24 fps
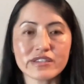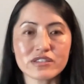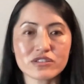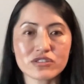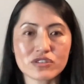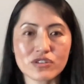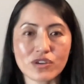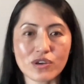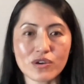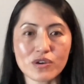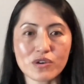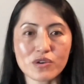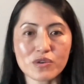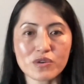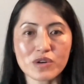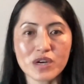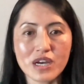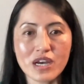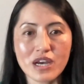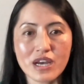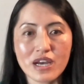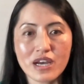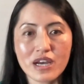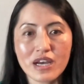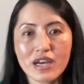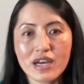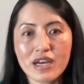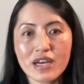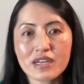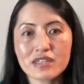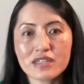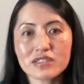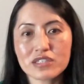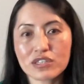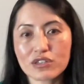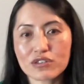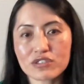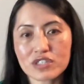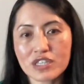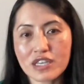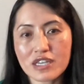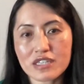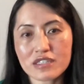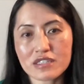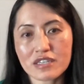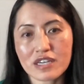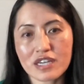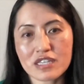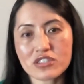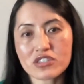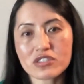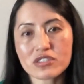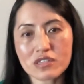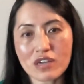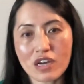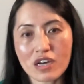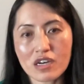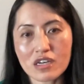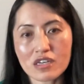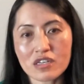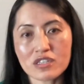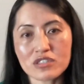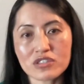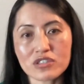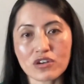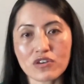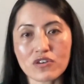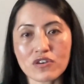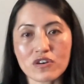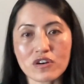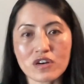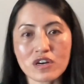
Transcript: So deals can get stalled,